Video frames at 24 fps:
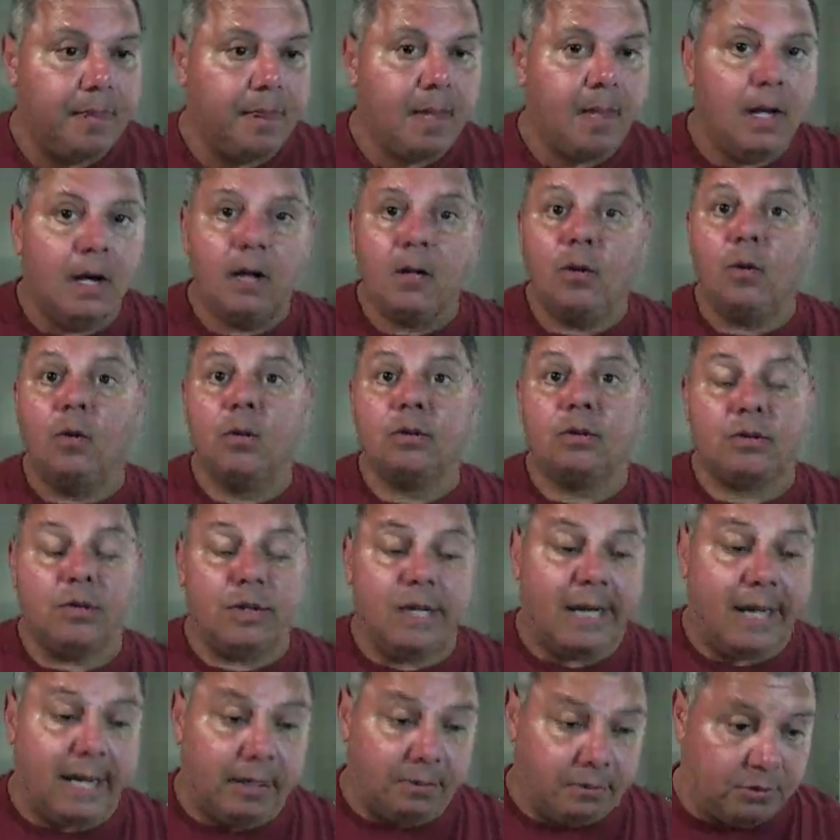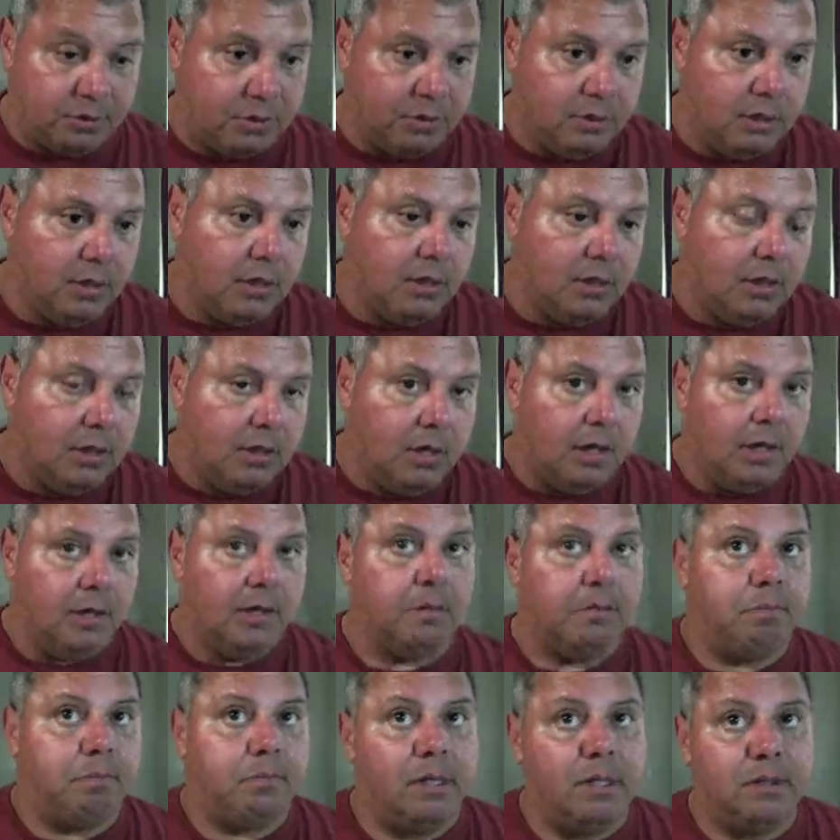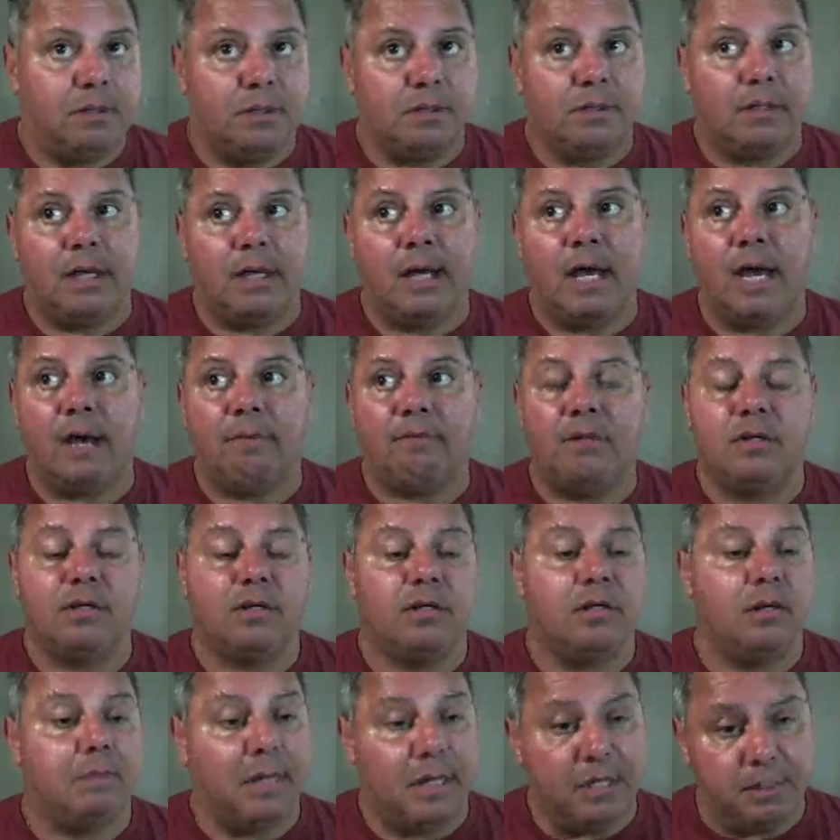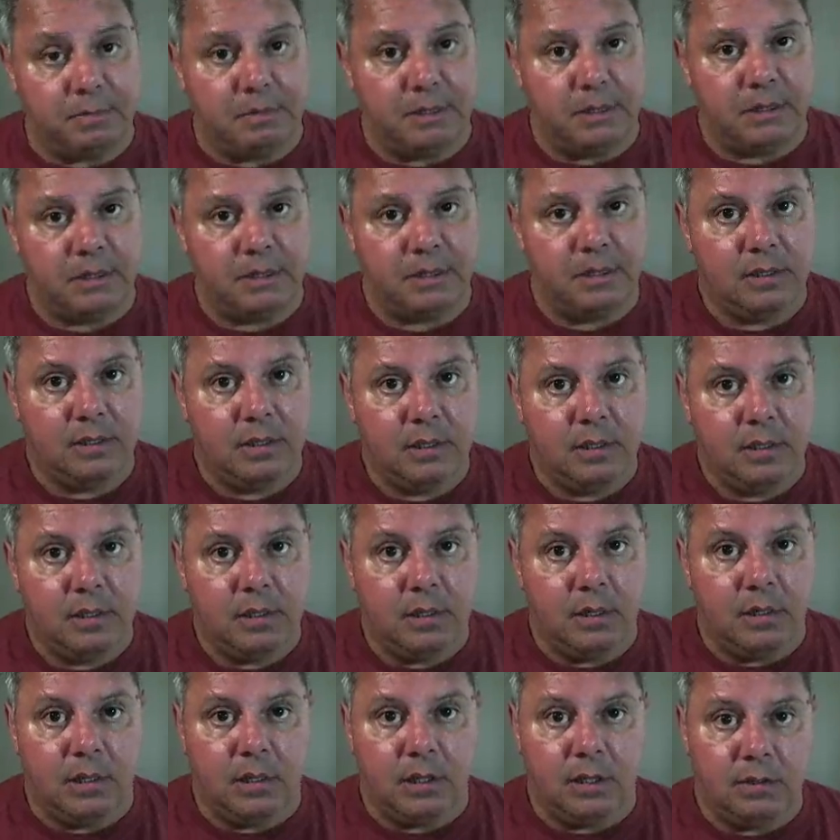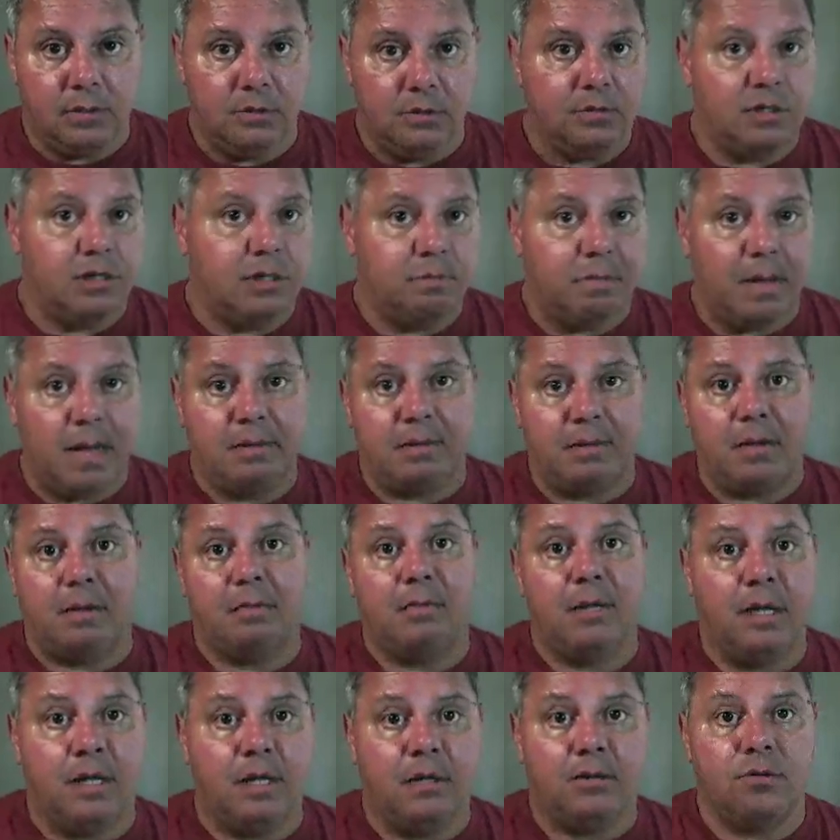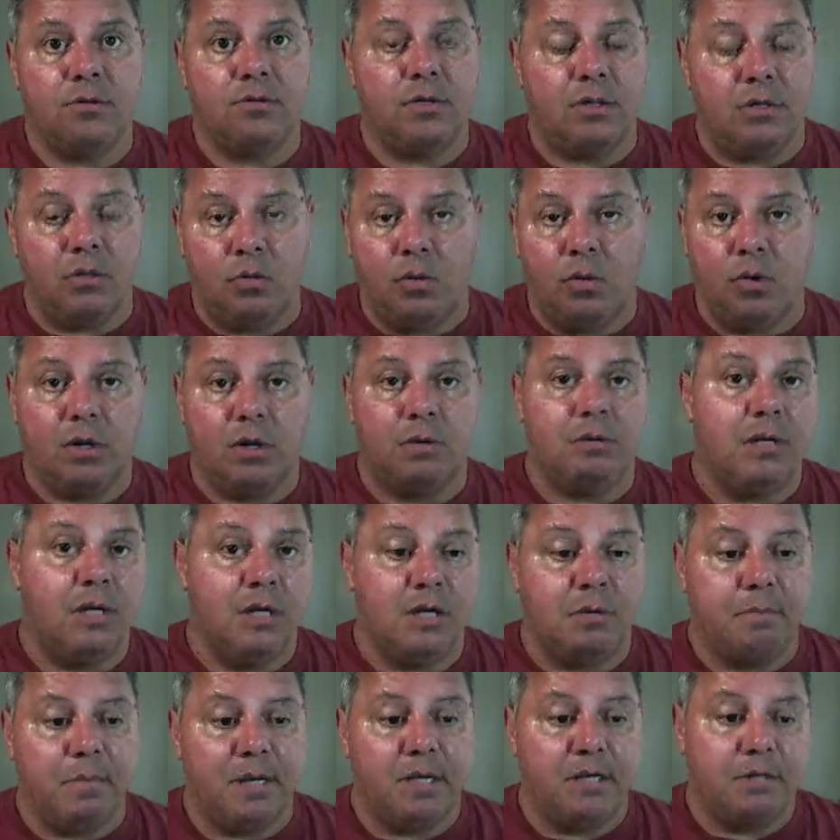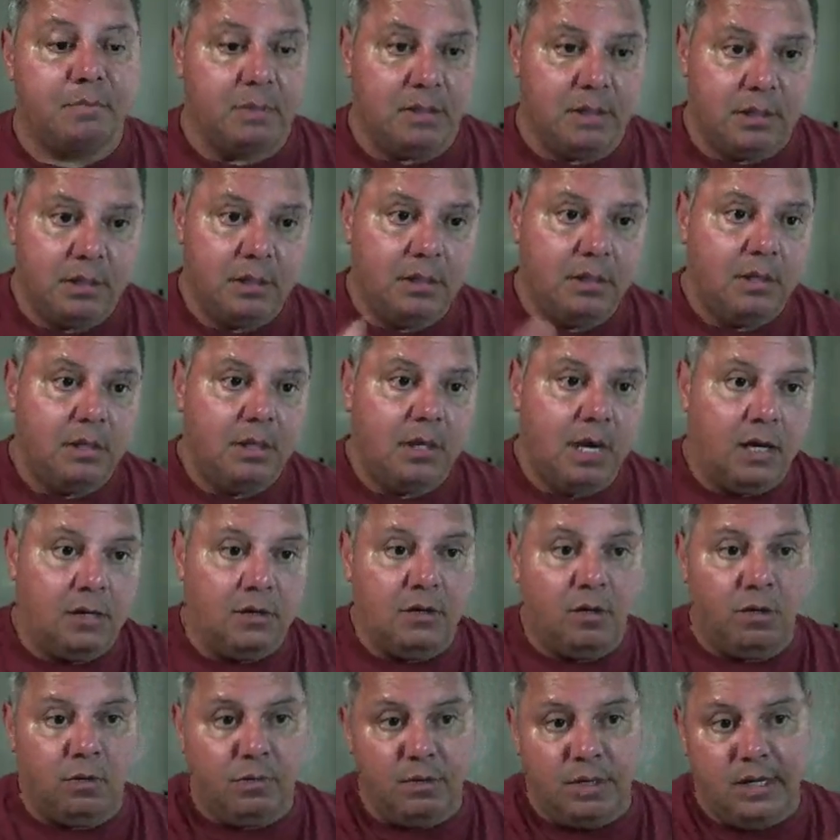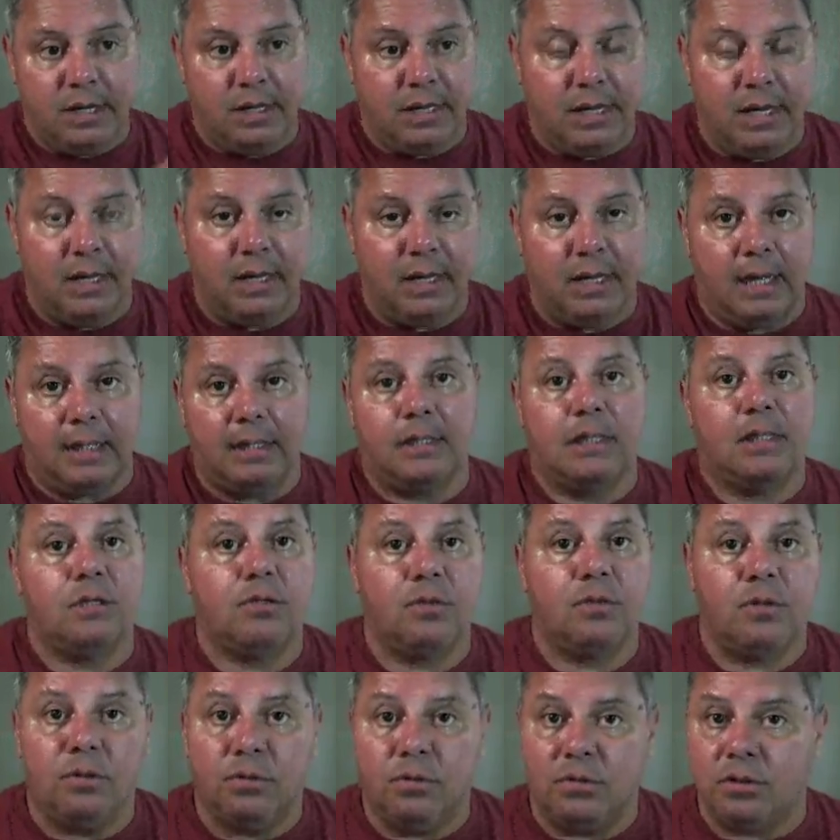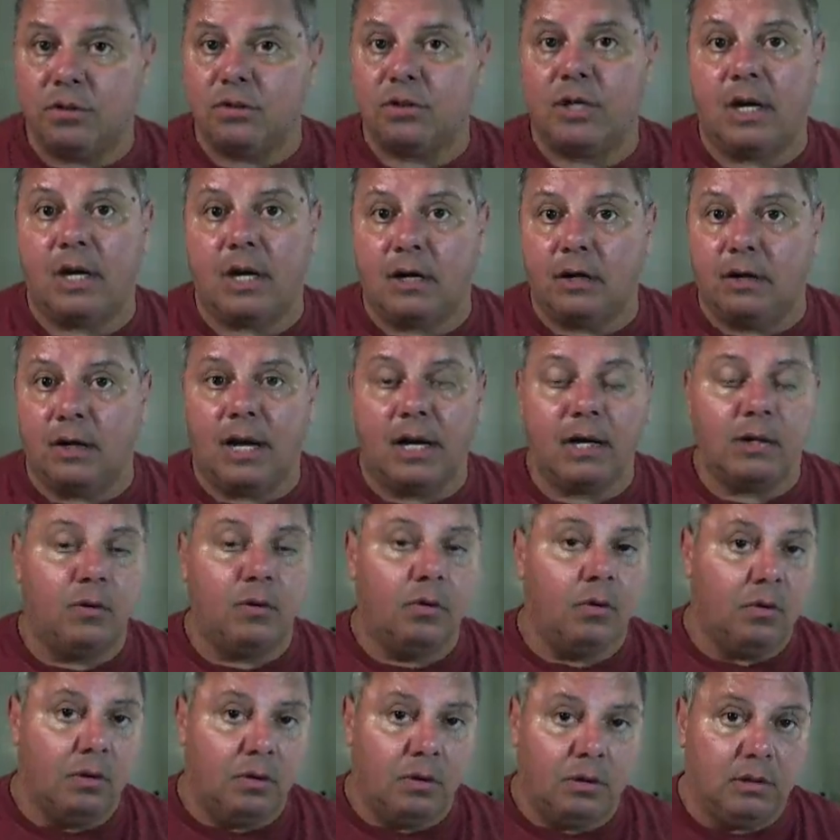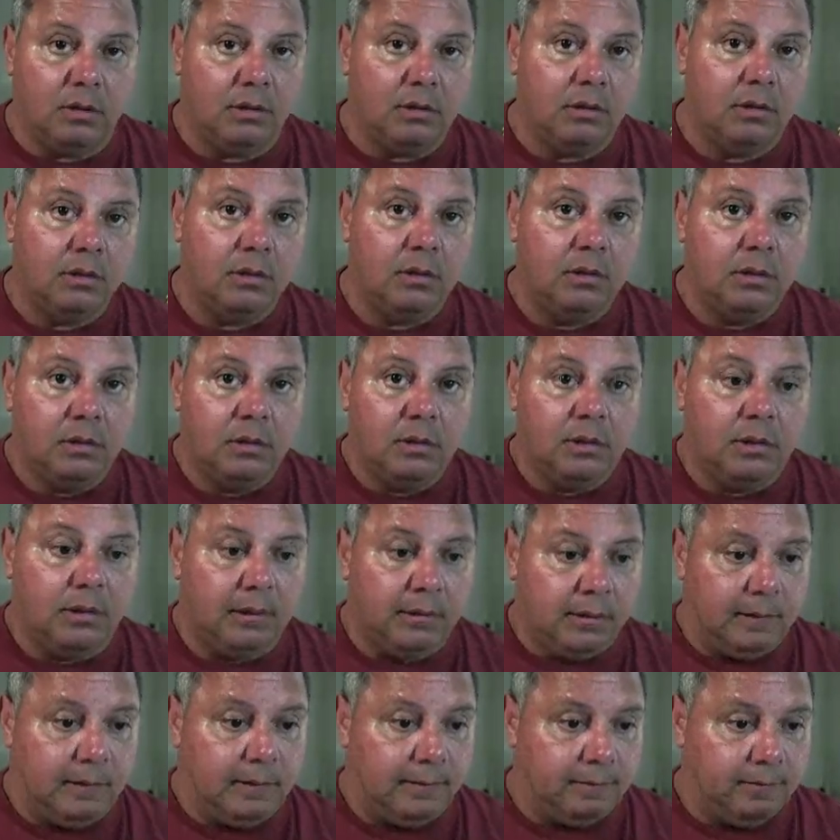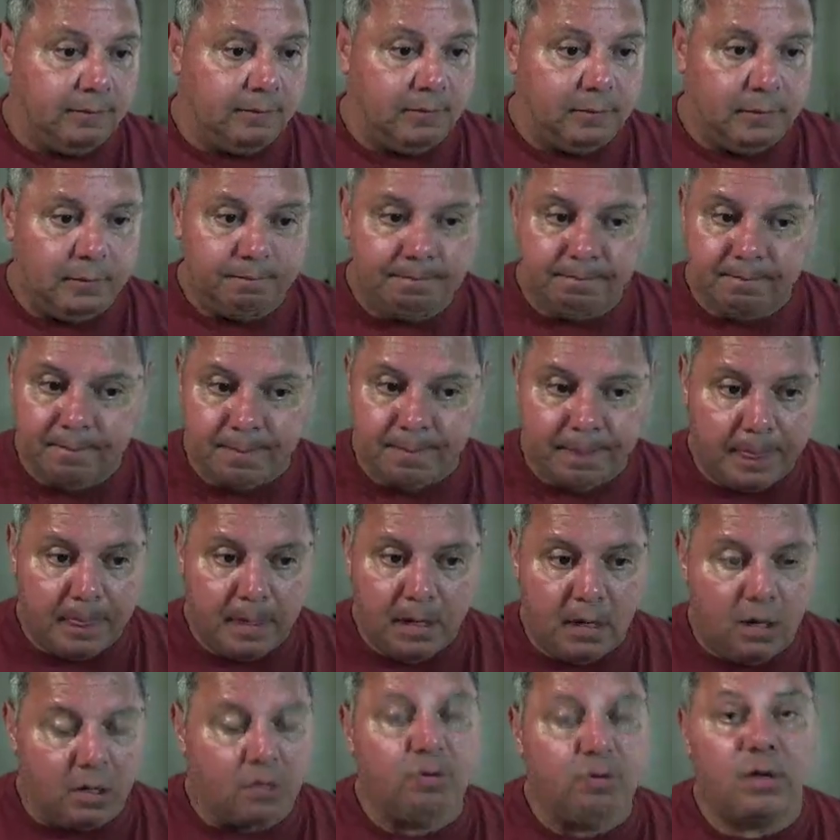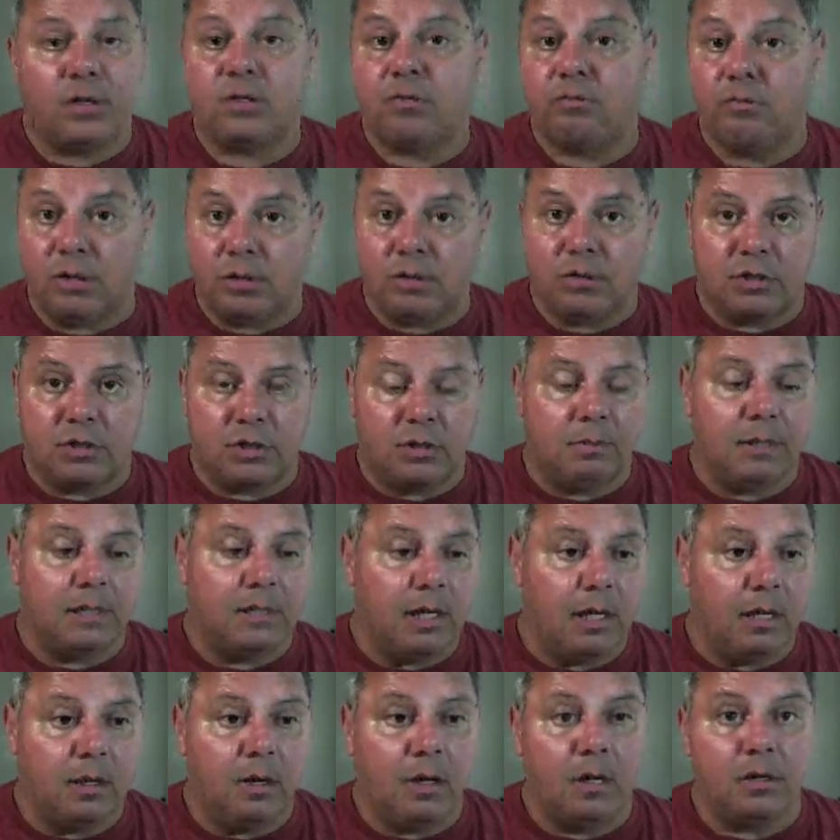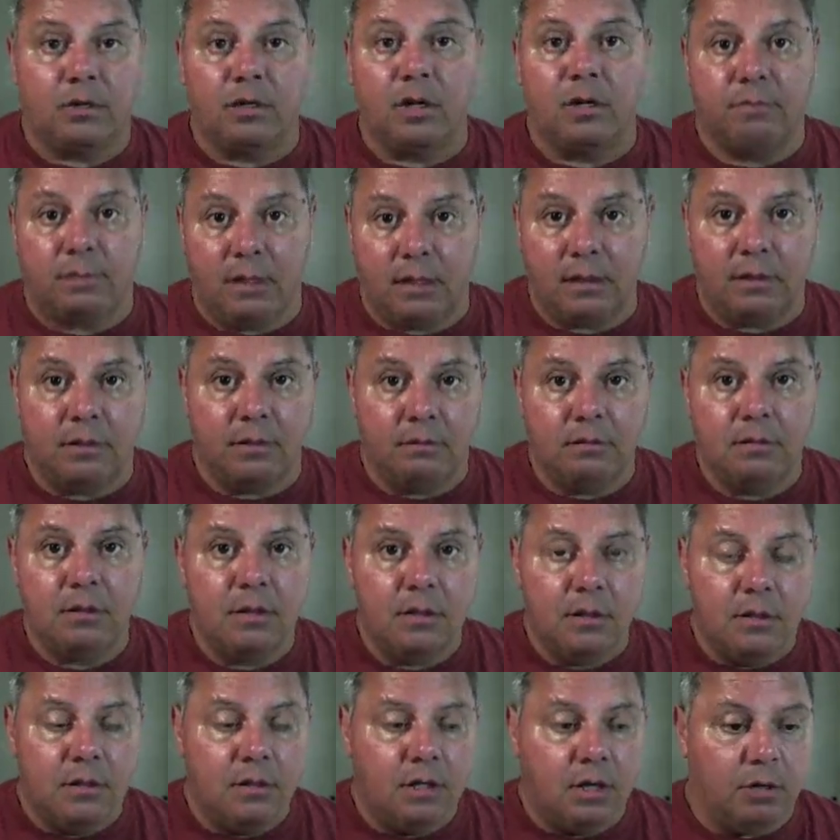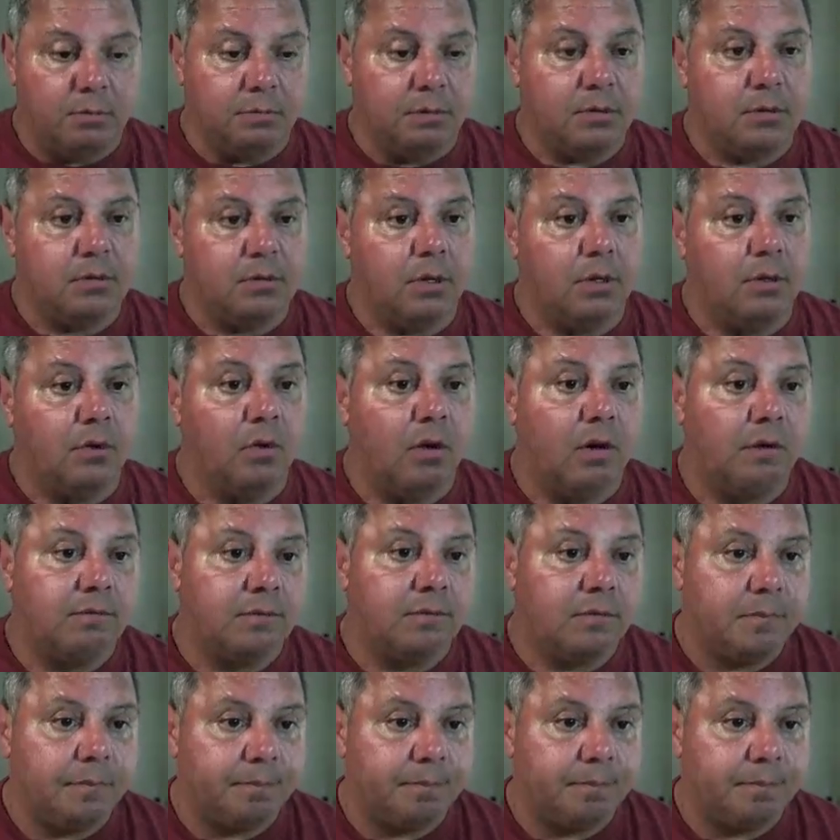I'll go into your house. Other places, they have these in the basement. You'll see a pipe coming in, you'll see the water meter in the basement, and you don't need a key like this. You could use a channel lock or a crescent wrench or something like that, large enough that can help you turn it off.